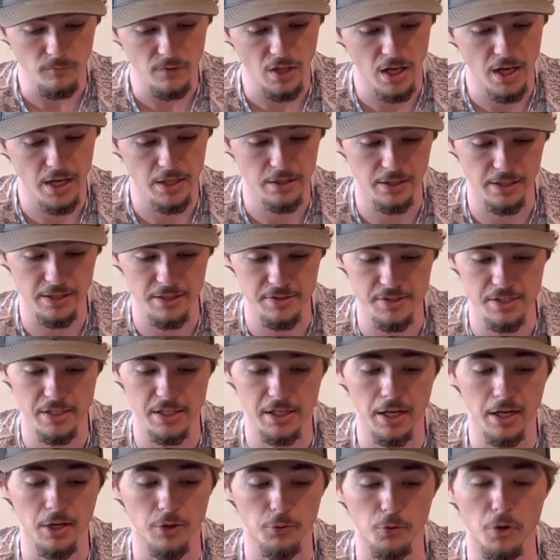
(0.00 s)
And like I said, I
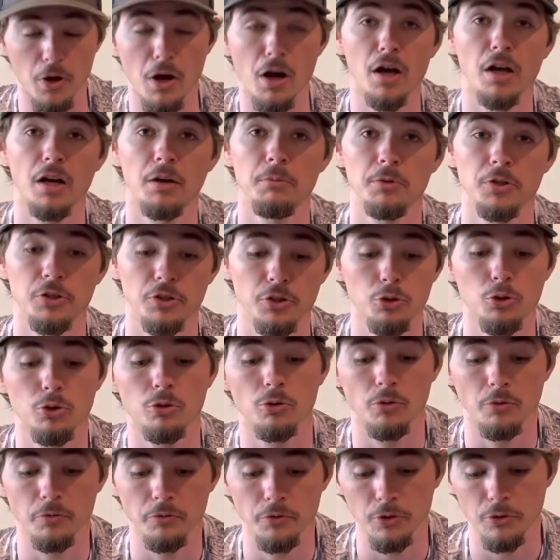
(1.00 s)
got a rod I'm gonna do a
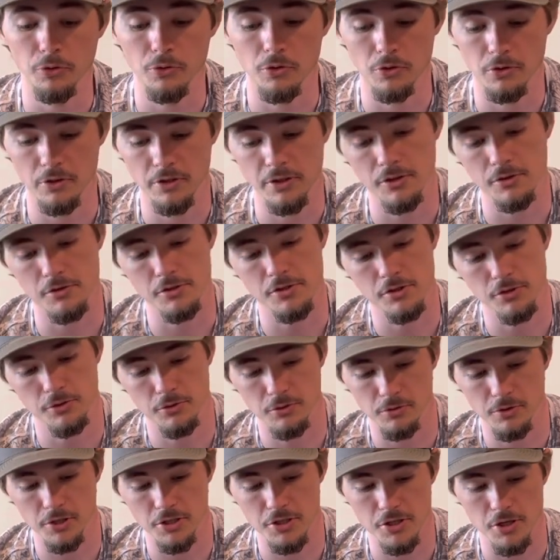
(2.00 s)
review on here
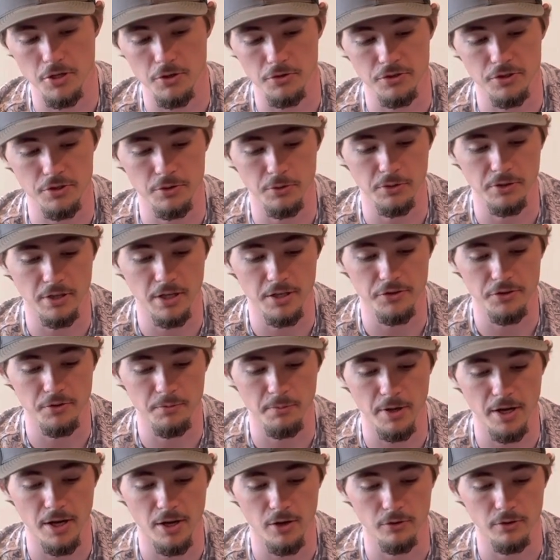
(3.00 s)
soon, let y'all see what that's
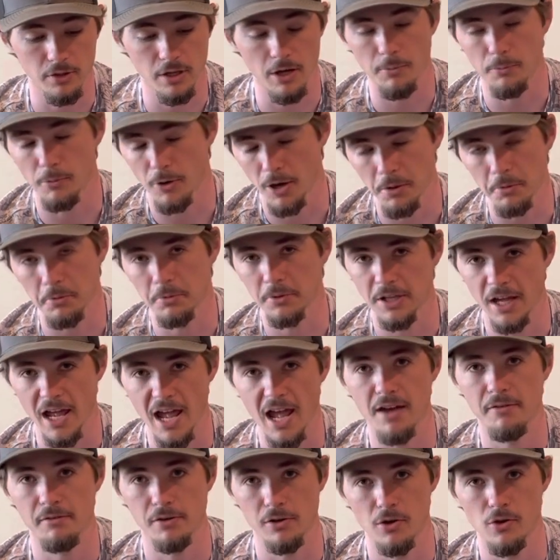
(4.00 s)
about, and I'll probably
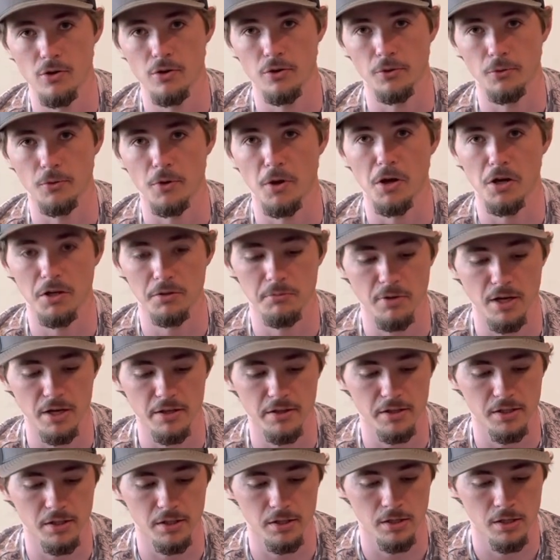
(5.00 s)
have it on the rod by
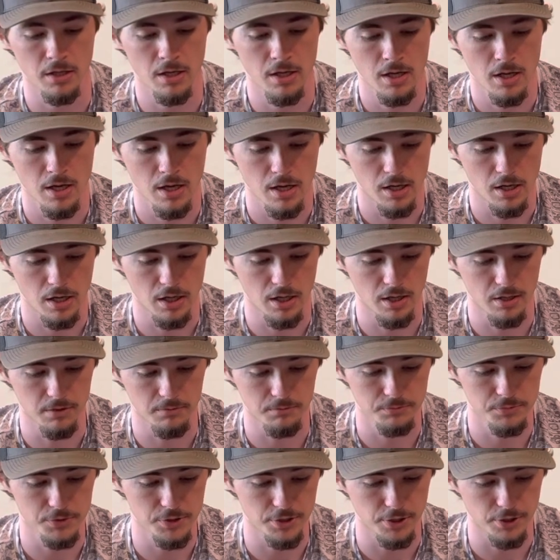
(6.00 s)
then.
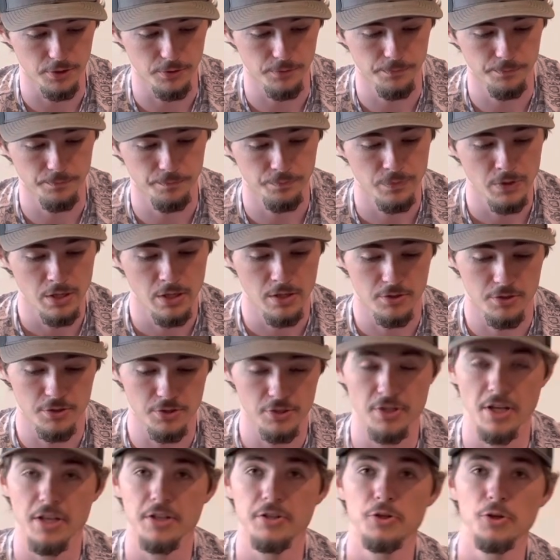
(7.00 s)
So just
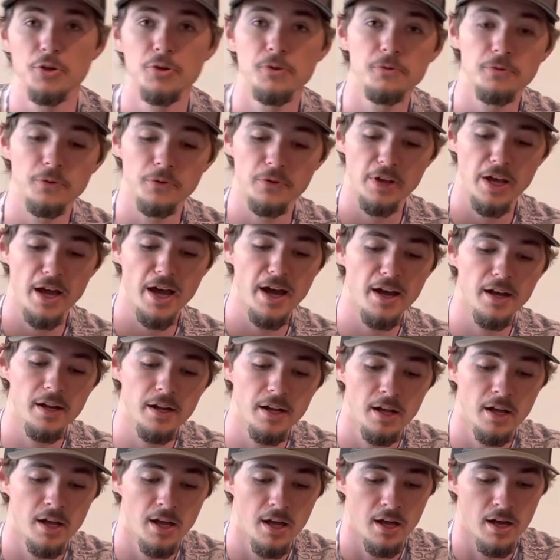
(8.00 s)
stay tuned for that.
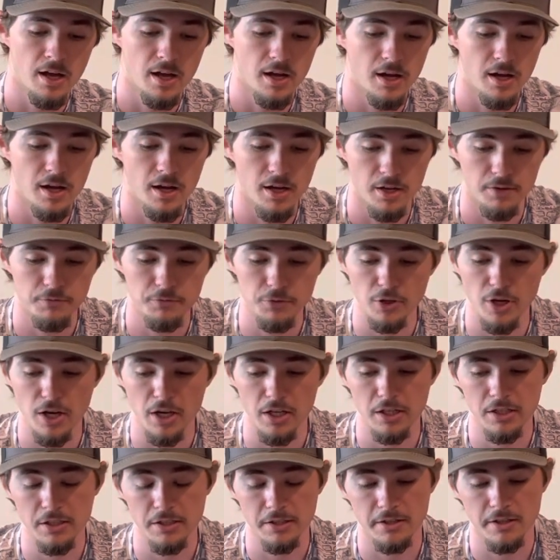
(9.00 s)
If you got
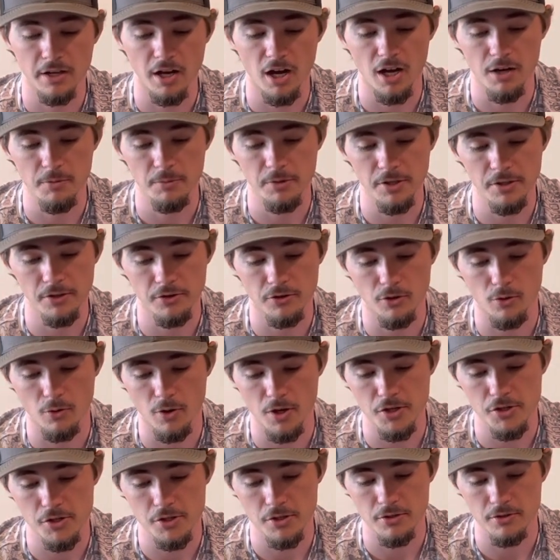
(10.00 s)
any comments,
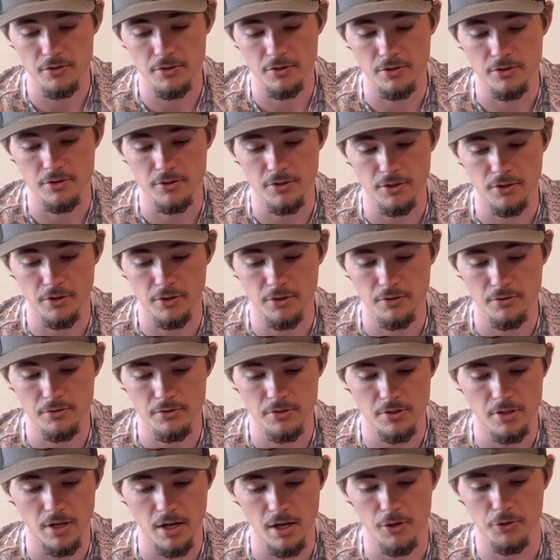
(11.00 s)
questions,
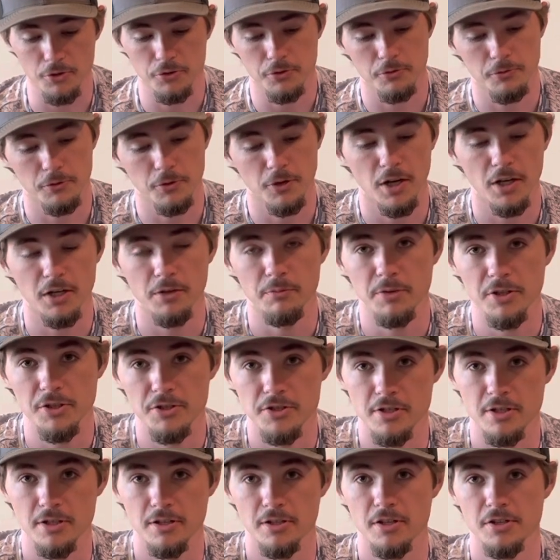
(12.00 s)
concerns, I also forgot to
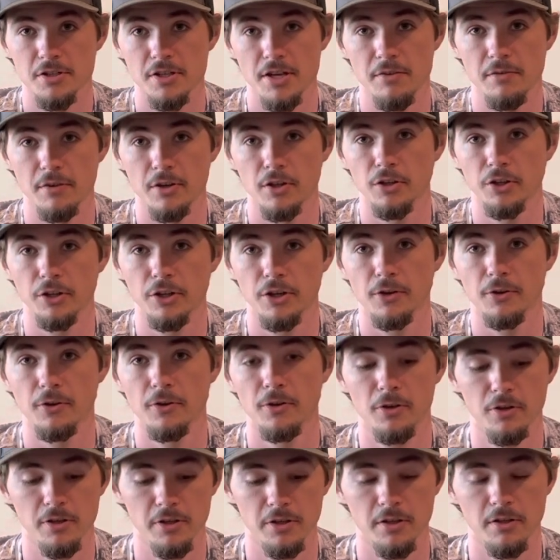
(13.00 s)
mention it does have a clicker
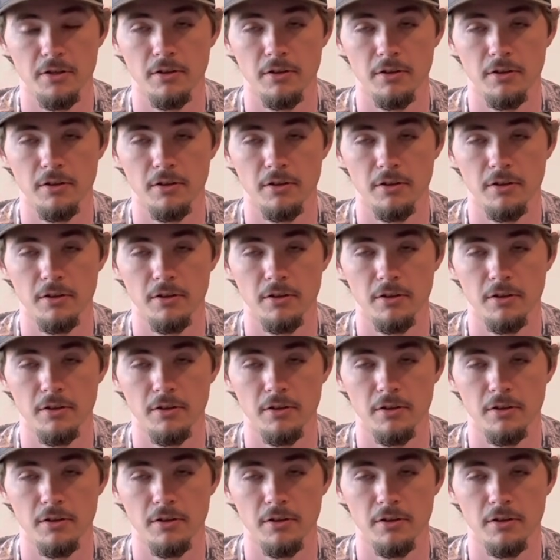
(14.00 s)
on it.